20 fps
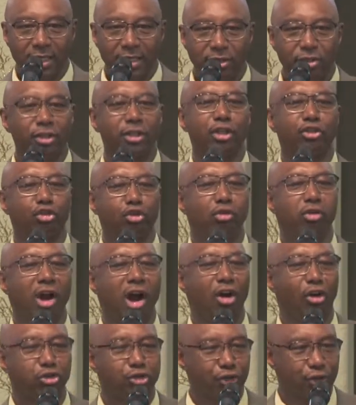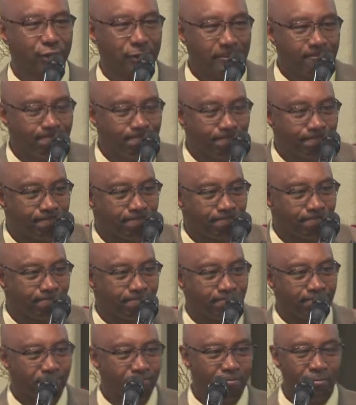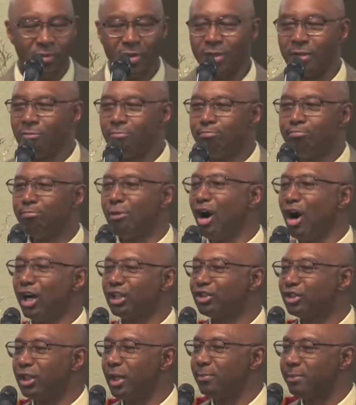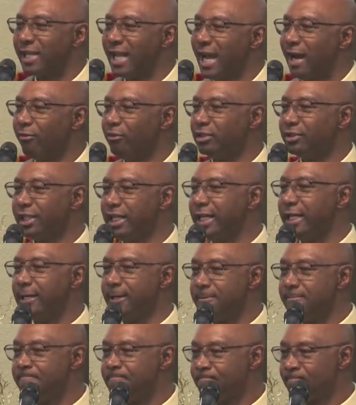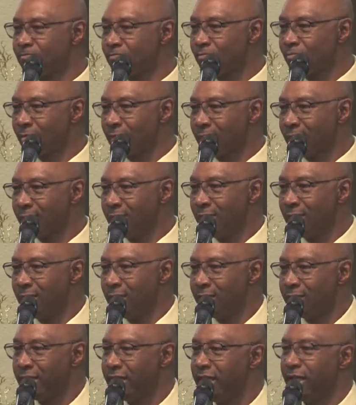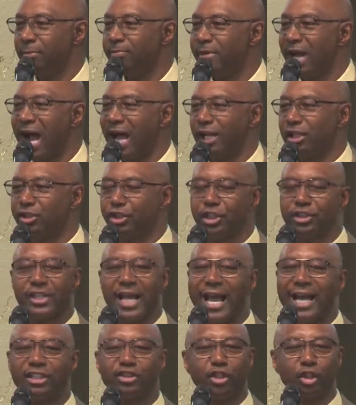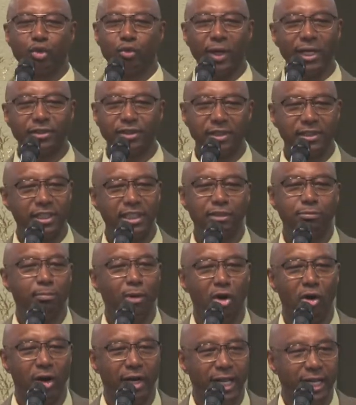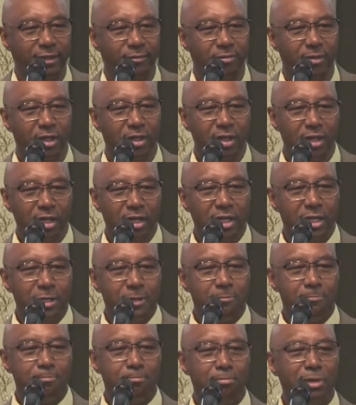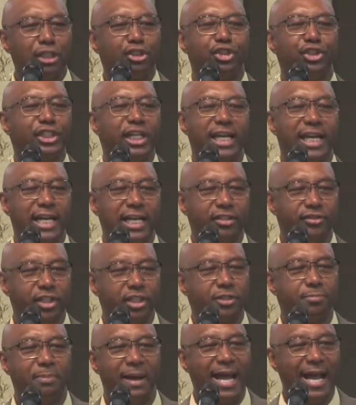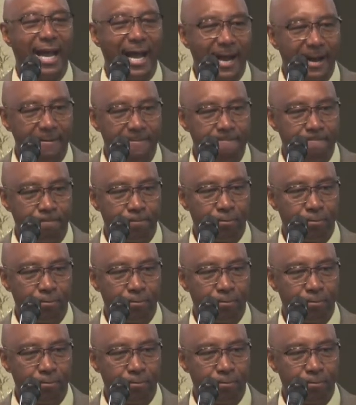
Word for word: took a cross, marched up Calvary's Hill. The hymnologist asked the question this morning Must Jesus bear